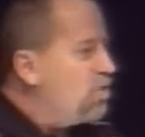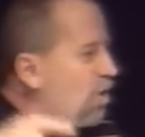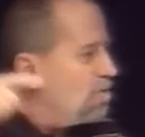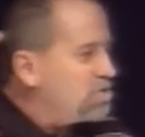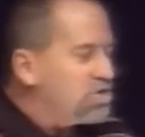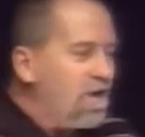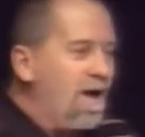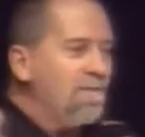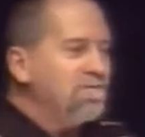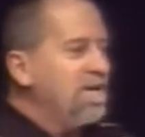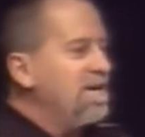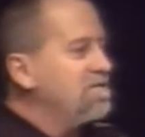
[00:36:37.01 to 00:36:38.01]
Don't
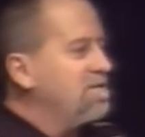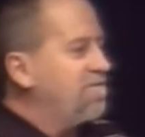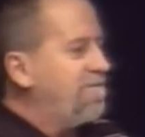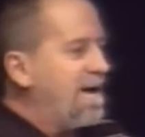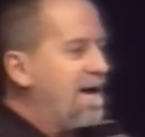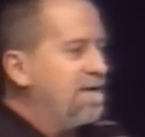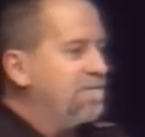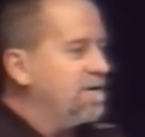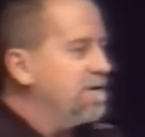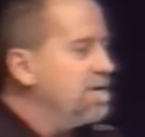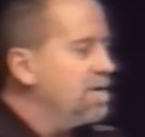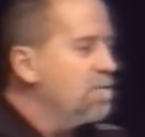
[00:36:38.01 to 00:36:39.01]
stop testifying
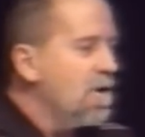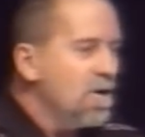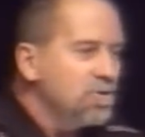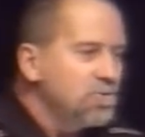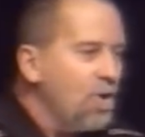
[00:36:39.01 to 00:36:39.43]
for Him.